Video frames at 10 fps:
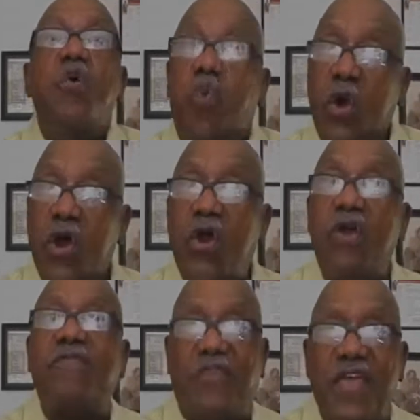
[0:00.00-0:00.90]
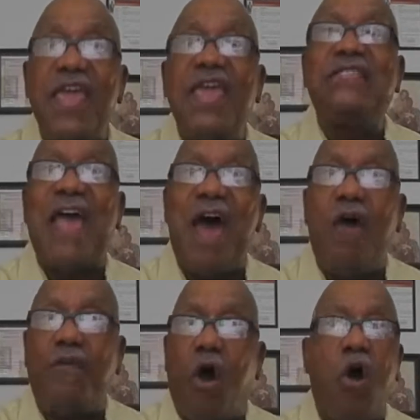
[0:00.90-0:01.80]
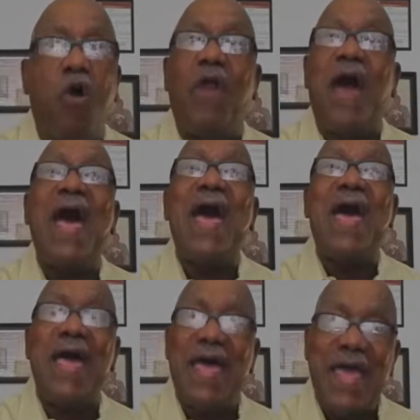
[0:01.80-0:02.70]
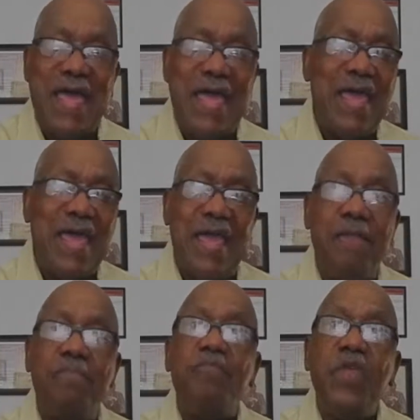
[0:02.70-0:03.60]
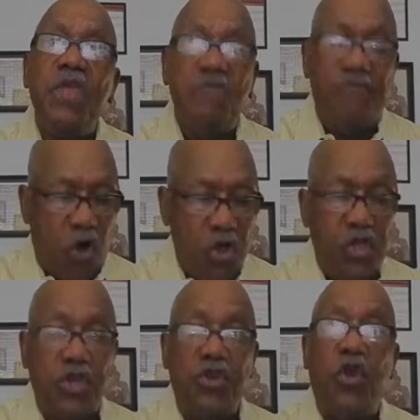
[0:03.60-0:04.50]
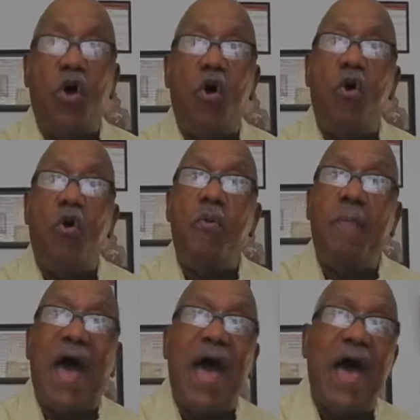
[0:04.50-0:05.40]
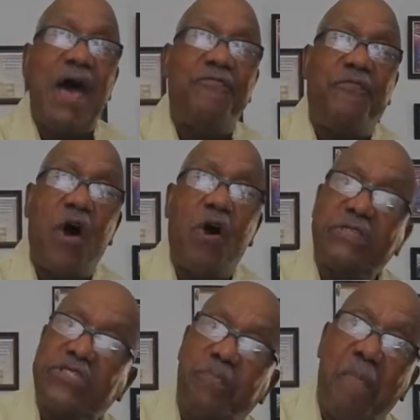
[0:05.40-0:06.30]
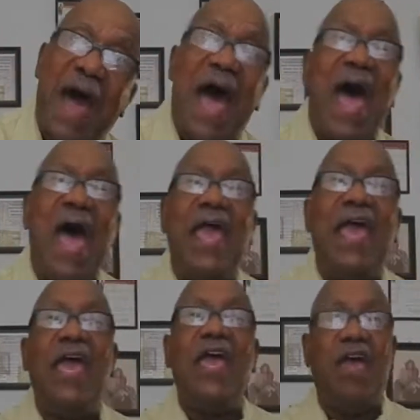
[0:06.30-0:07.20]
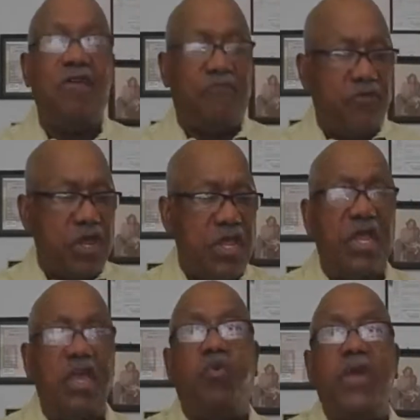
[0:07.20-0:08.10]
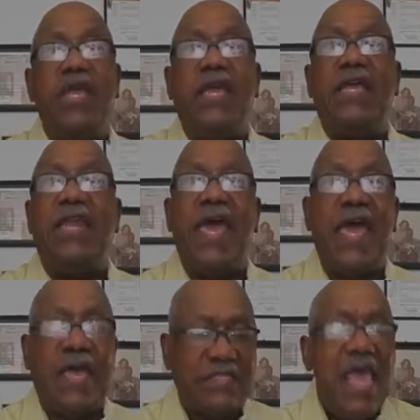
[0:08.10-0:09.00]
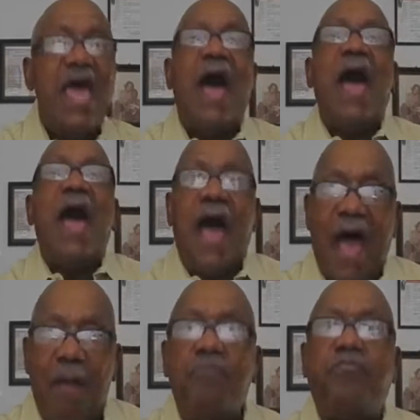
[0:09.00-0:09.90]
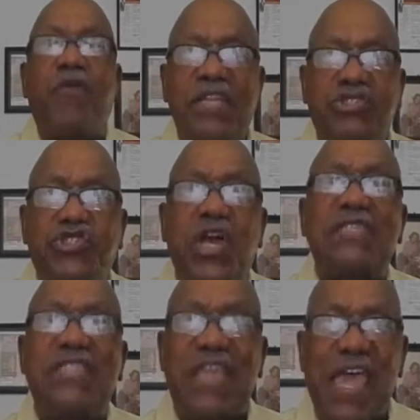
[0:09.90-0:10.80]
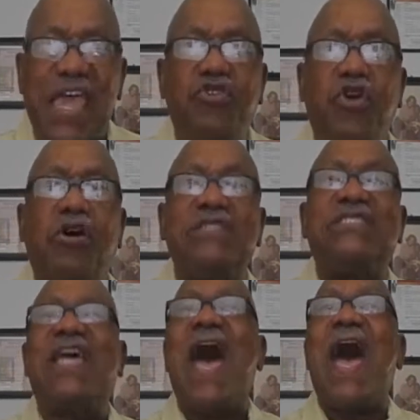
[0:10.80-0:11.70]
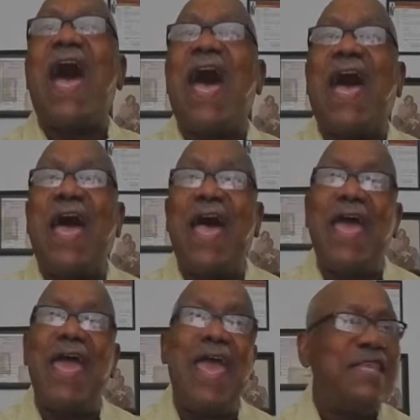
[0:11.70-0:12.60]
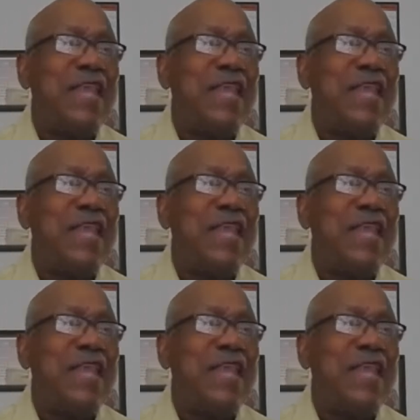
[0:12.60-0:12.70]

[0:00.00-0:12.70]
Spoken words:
Work things out all right, for you know my faults, my every weakness. I'm precious in your sight.